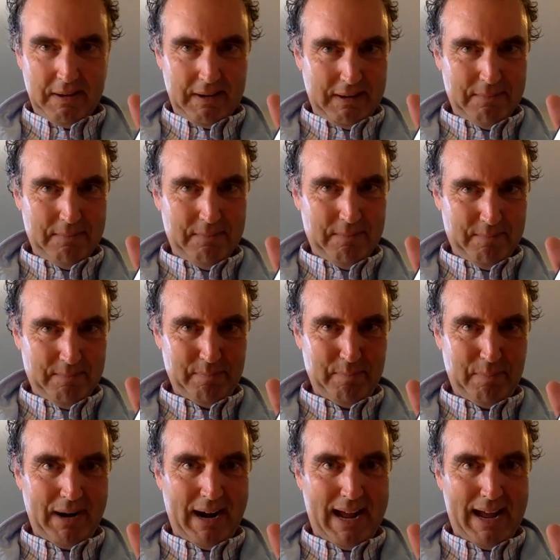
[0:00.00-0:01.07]
um,
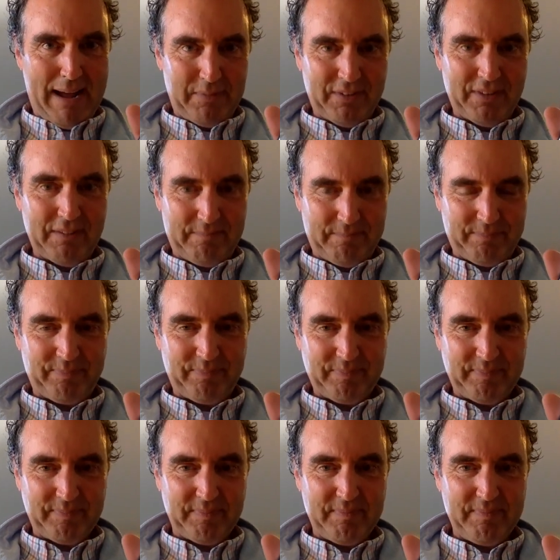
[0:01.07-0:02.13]
perhaps.
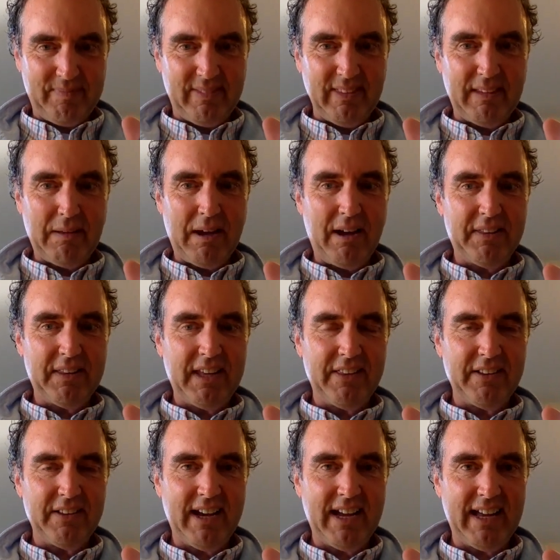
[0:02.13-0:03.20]
On the
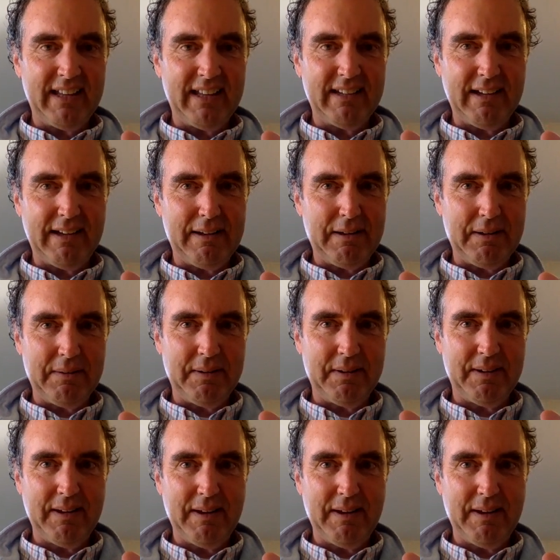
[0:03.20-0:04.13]
other hand, uh,